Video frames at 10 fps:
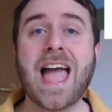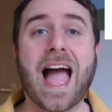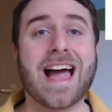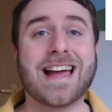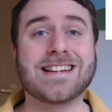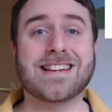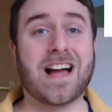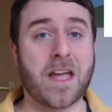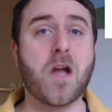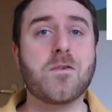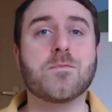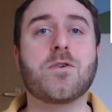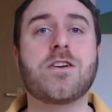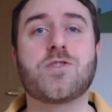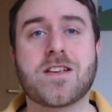and I hope
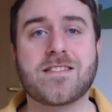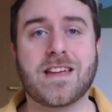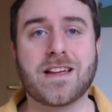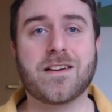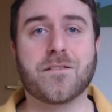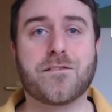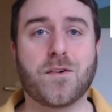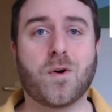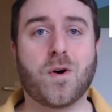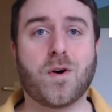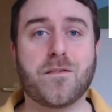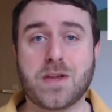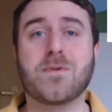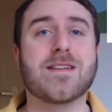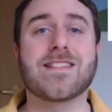more interesting for
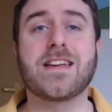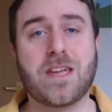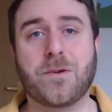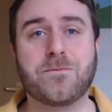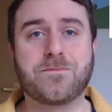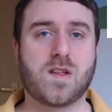viewers like you.